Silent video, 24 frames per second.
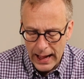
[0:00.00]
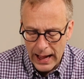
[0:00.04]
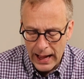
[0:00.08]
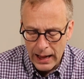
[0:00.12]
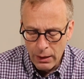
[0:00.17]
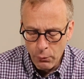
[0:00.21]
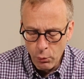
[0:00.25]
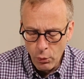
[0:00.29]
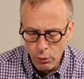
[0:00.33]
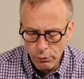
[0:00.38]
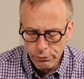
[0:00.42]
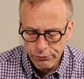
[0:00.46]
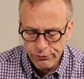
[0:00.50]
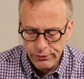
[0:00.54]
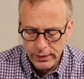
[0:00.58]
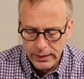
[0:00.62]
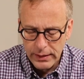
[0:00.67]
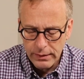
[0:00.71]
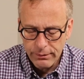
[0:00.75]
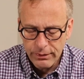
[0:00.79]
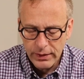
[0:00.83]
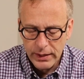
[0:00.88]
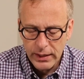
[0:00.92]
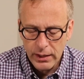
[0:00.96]
I won't say
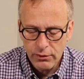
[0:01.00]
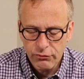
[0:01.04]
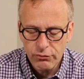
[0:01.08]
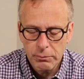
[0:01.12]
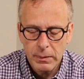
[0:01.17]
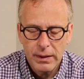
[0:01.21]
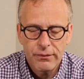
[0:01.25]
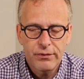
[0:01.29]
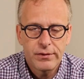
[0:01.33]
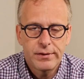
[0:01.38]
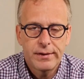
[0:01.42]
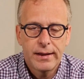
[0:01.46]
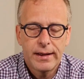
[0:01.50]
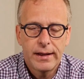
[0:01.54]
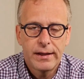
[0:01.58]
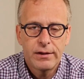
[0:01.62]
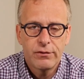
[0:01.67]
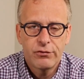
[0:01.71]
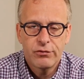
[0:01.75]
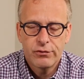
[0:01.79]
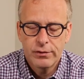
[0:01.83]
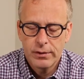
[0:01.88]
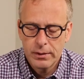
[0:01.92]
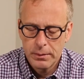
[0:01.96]
anything else about the
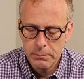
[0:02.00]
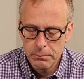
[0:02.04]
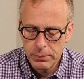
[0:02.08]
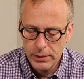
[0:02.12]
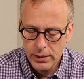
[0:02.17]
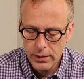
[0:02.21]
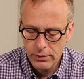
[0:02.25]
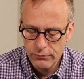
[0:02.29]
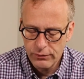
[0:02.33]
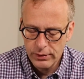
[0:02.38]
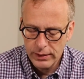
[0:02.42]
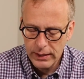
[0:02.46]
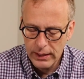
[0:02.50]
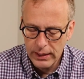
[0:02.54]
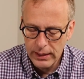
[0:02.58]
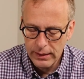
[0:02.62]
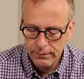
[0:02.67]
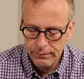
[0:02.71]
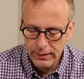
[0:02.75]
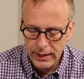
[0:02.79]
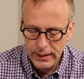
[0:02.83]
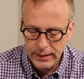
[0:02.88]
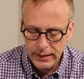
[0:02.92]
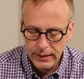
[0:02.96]
taste because,
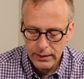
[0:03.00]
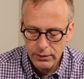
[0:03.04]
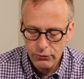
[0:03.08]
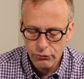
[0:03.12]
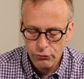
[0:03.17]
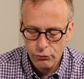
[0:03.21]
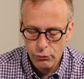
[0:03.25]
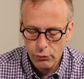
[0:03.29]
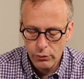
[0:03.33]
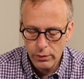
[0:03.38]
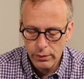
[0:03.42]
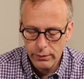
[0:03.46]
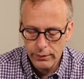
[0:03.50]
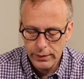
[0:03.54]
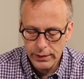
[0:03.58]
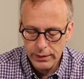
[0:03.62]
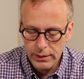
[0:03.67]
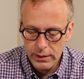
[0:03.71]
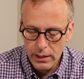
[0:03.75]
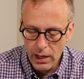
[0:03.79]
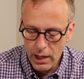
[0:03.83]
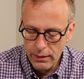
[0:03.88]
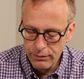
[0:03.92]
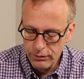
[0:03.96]
again, that is really
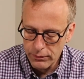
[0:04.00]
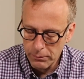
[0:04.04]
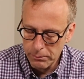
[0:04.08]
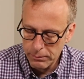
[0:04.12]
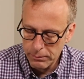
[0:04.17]
not